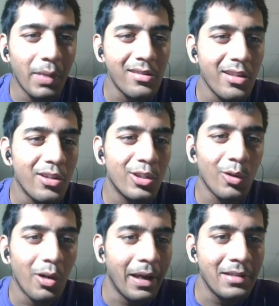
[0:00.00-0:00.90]
because it's
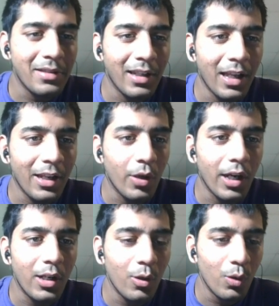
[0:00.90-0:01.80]
so amazing and you
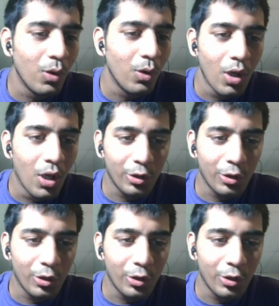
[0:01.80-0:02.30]
can do